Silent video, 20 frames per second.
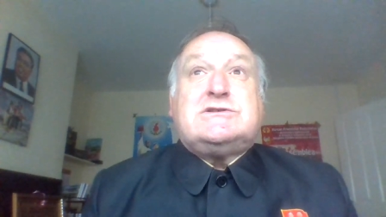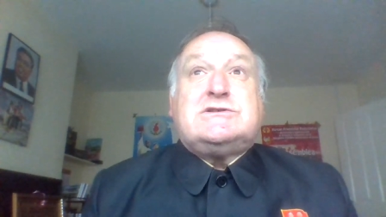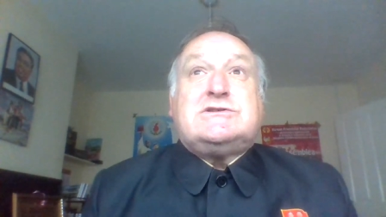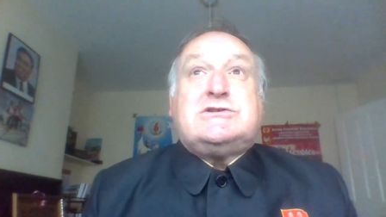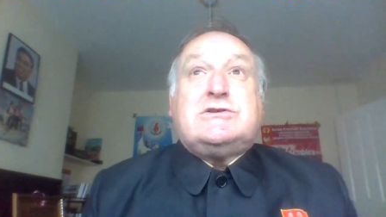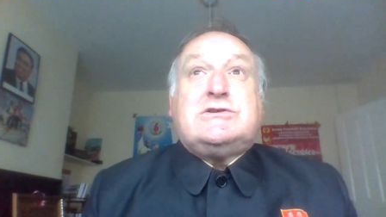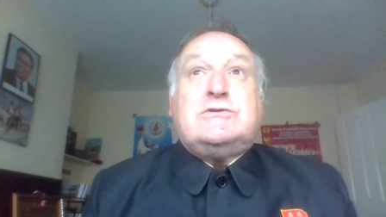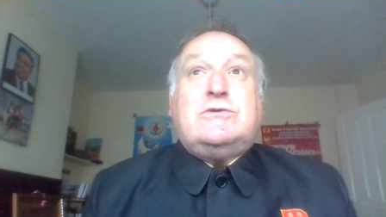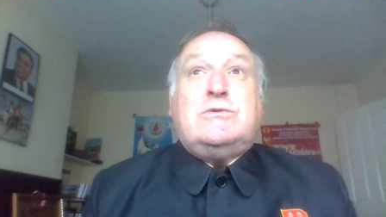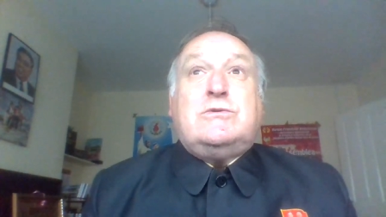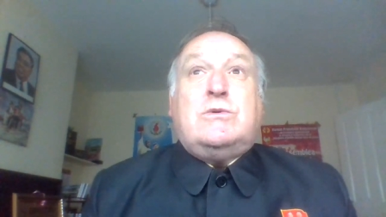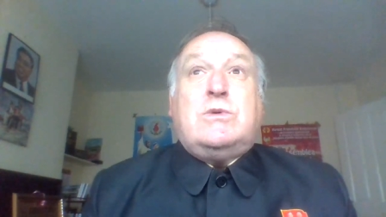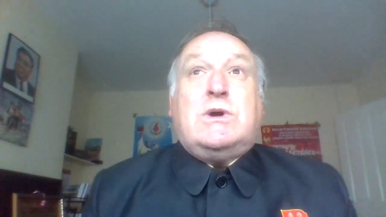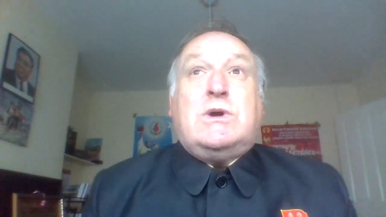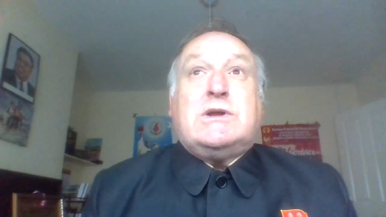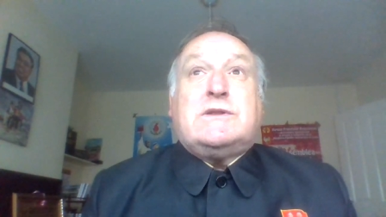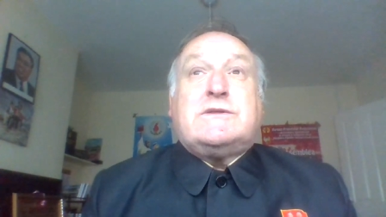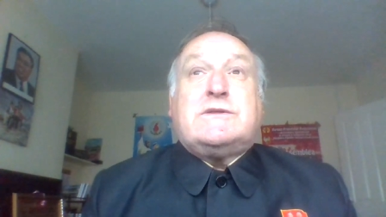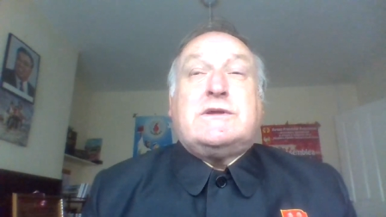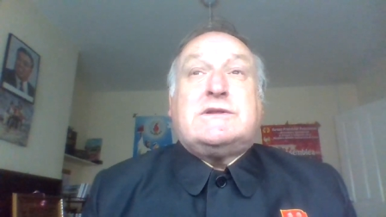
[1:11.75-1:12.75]
to
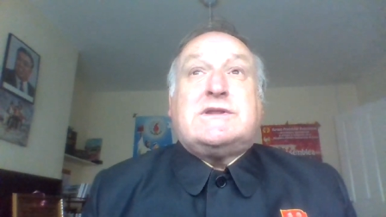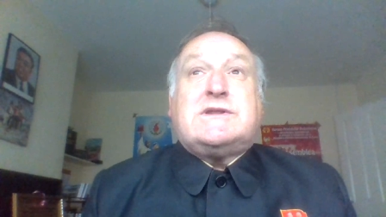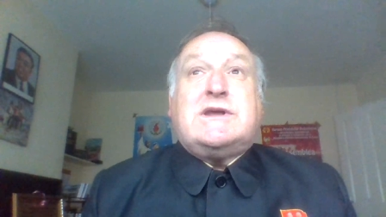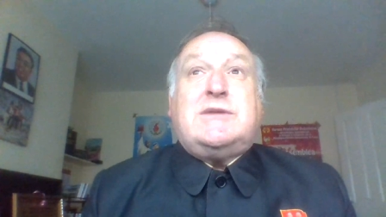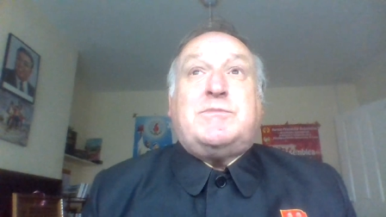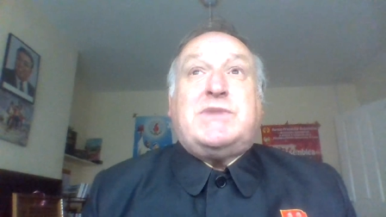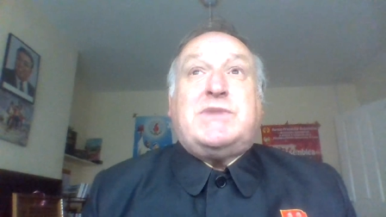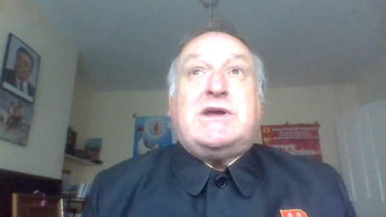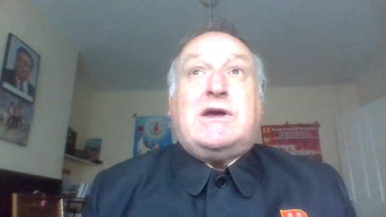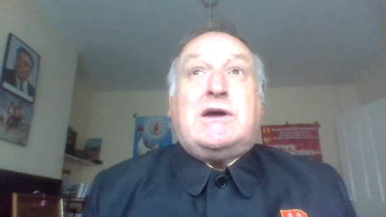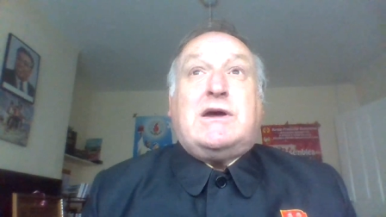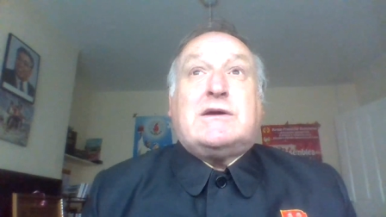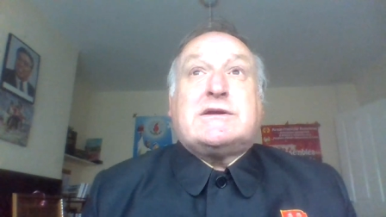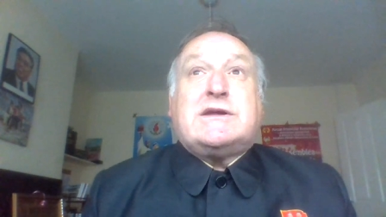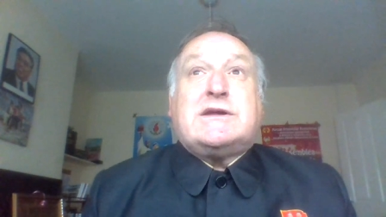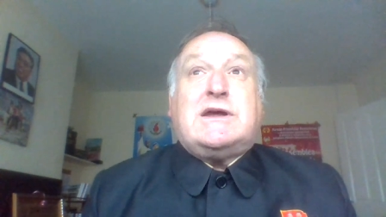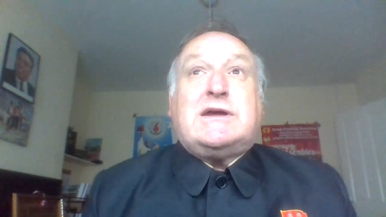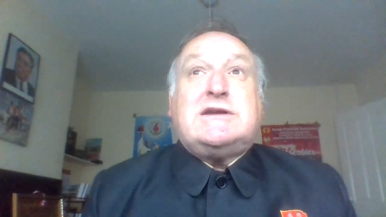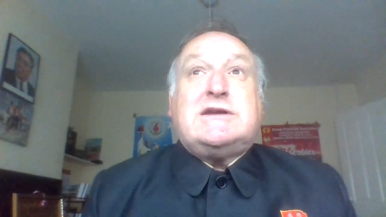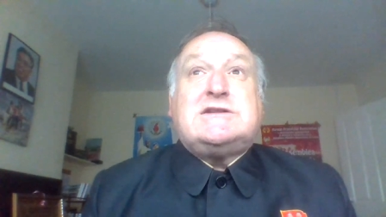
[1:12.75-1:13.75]
the
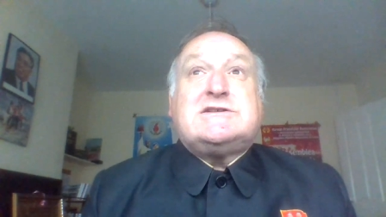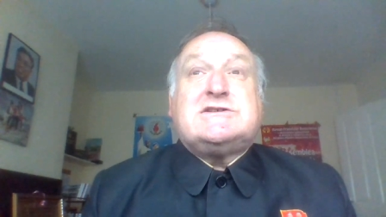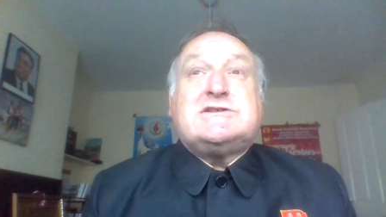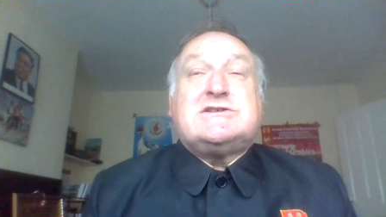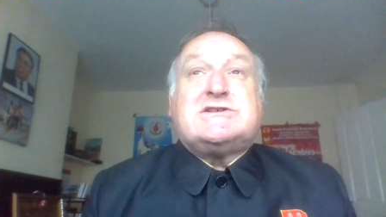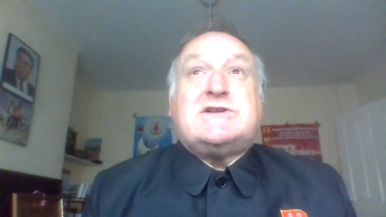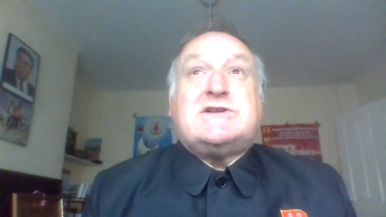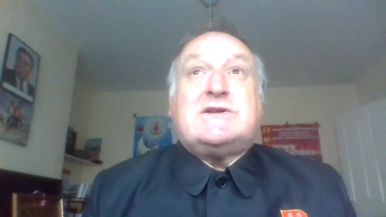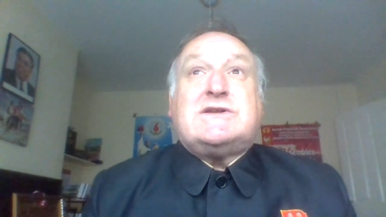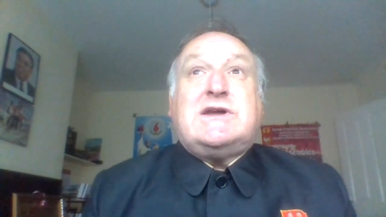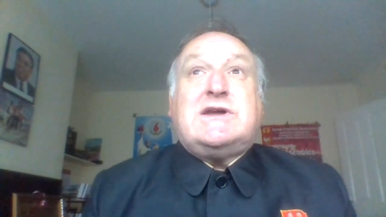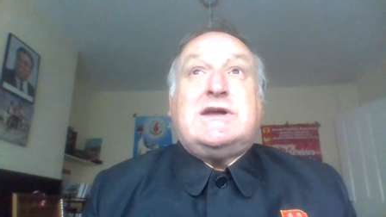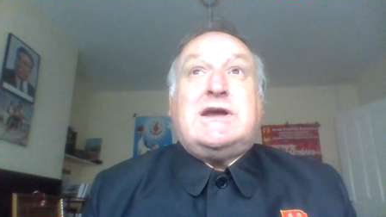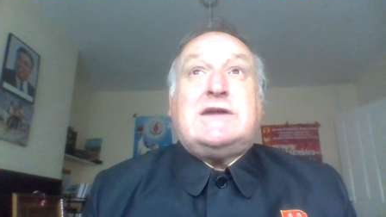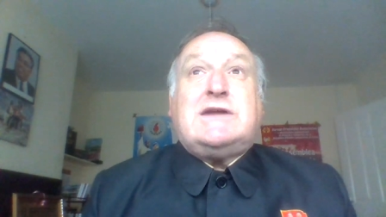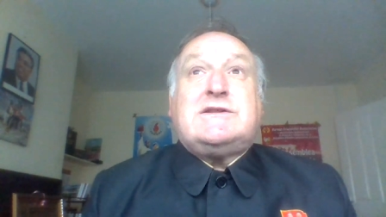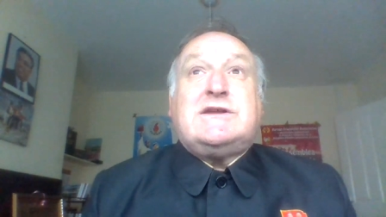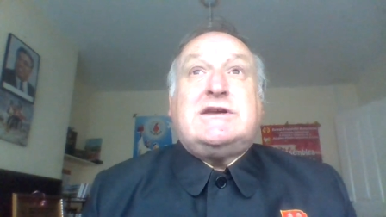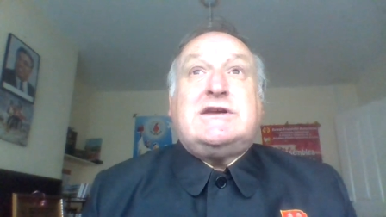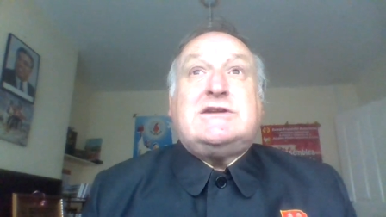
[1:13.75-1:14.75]
DPRK to study
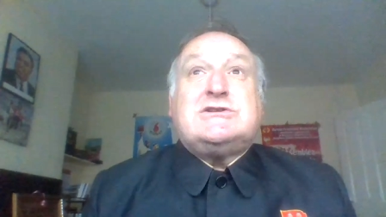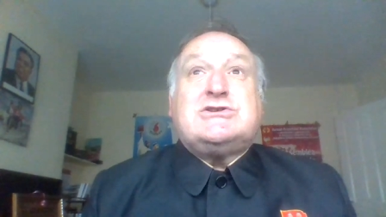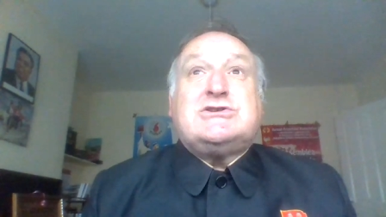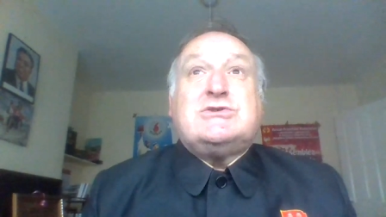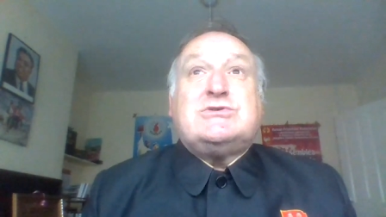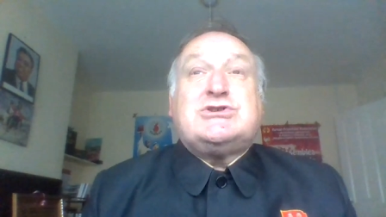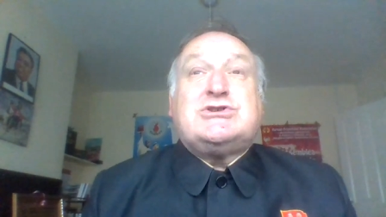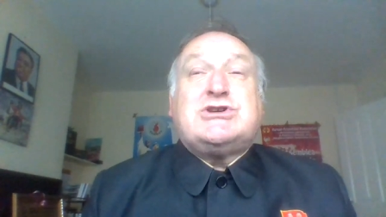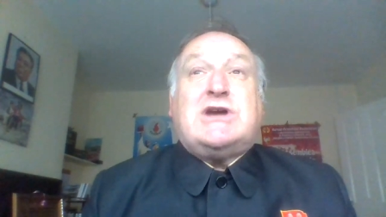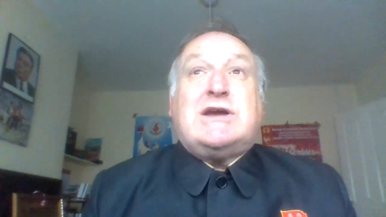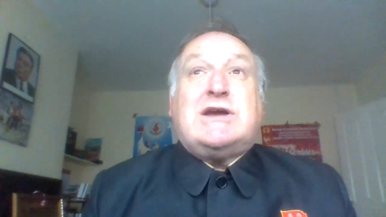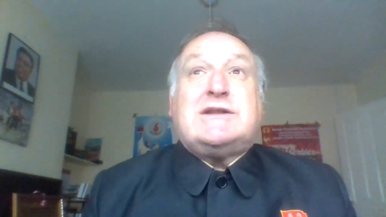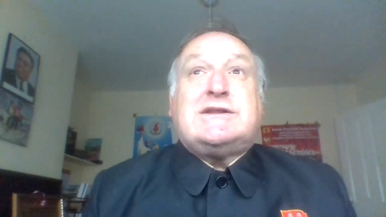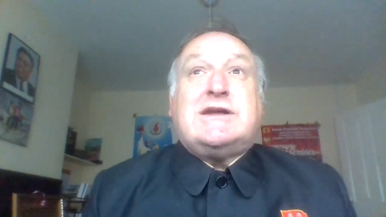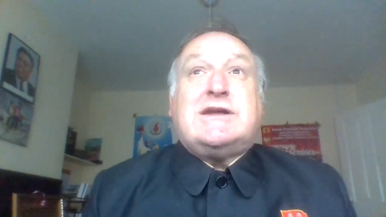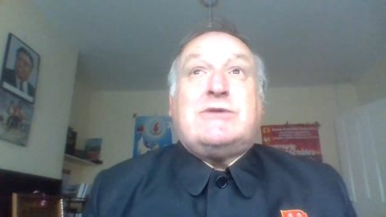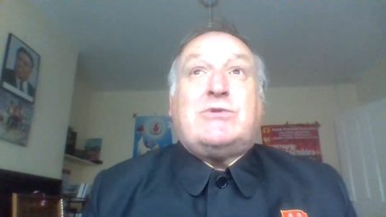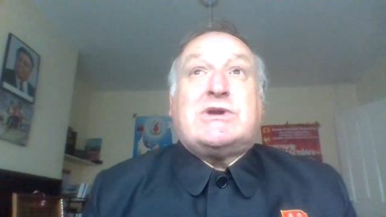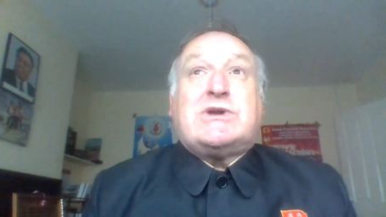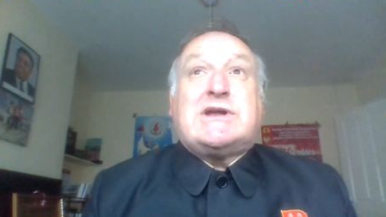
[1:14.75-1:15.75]
at the Juche
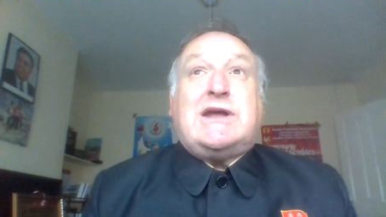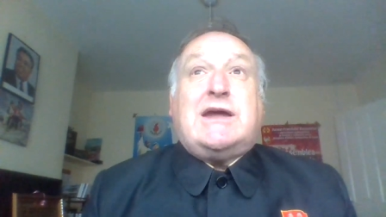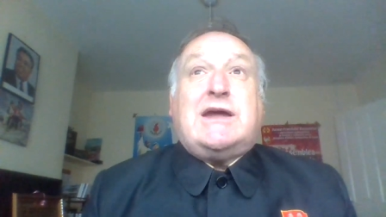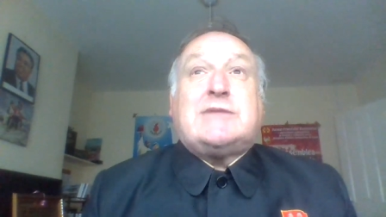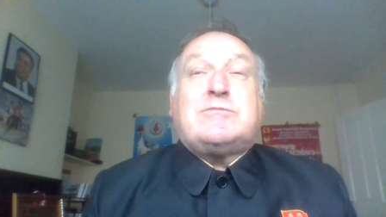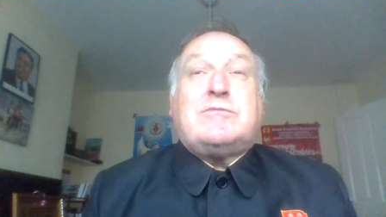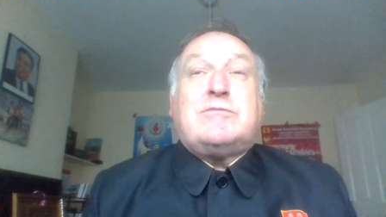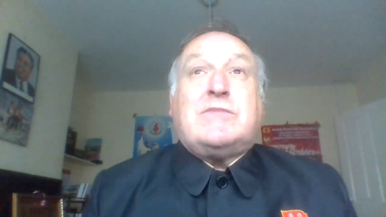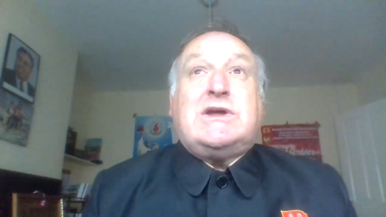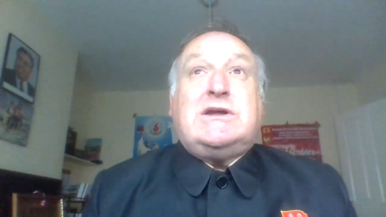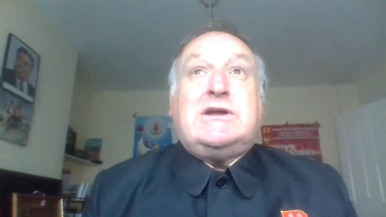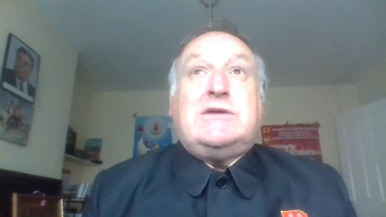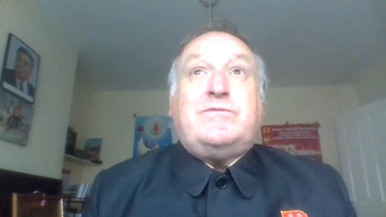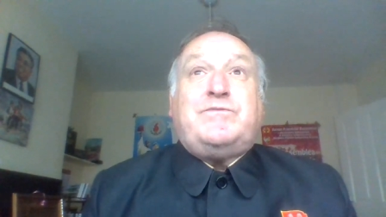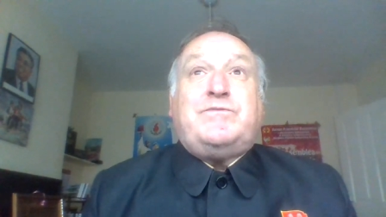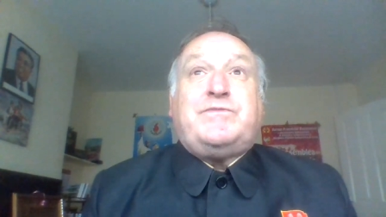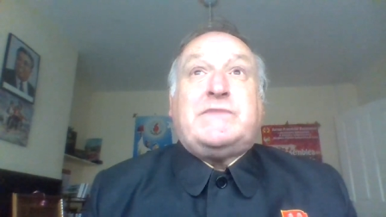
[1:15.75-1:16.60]
Idea Academy.